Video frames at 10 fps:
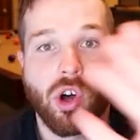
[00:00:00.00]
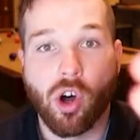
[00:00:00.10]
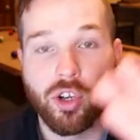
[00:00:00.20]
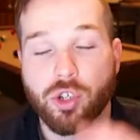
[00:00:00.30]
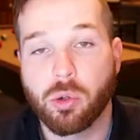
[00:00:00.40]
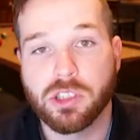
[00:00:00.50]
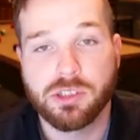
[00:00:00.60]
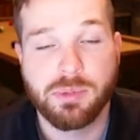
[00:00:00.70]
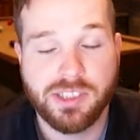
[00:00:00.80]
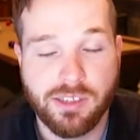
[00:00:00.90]
on your
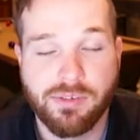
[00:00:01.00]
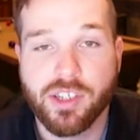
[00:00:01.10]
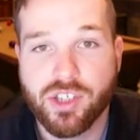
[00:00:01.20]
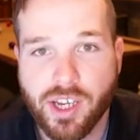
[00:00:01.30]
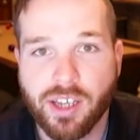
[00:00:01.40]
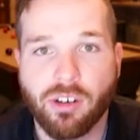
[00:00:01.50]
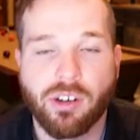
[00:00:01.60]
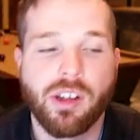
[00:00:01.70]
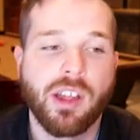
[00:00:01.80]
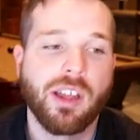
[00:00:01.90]
specific channel.